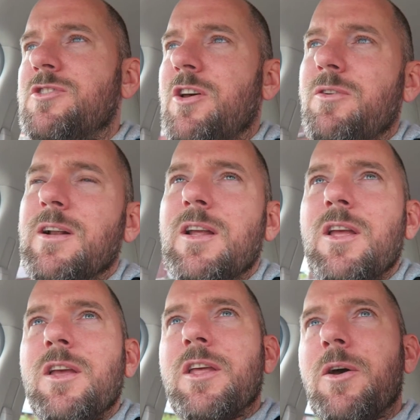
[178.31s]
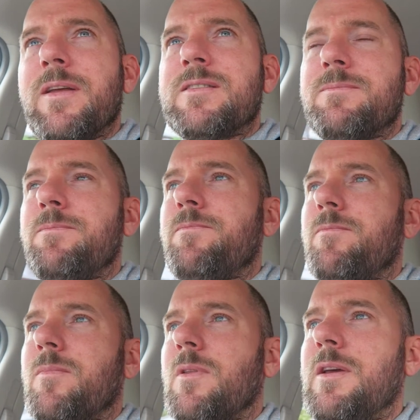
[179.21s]
So you know,
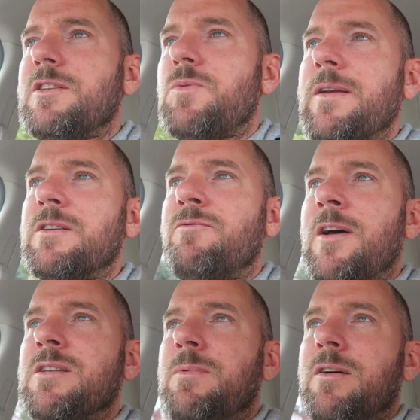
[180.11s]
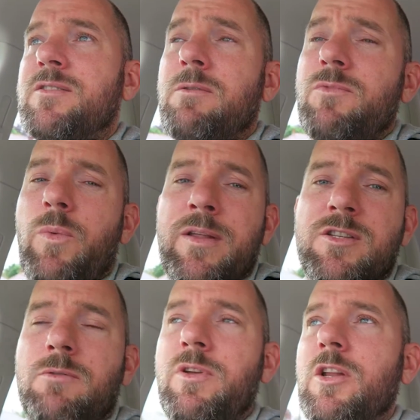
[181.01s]
it swings and roundabouts. Some you
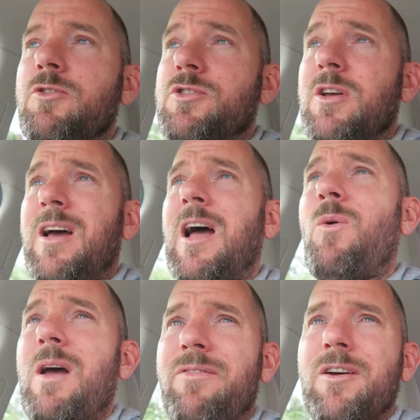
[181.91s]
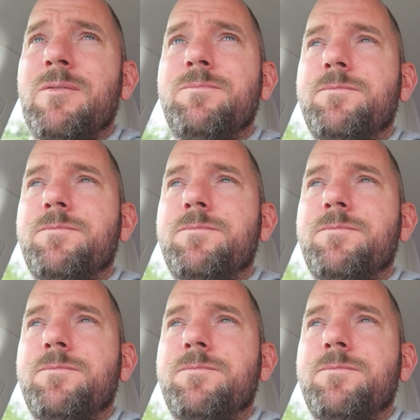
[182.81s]
some you lose. However,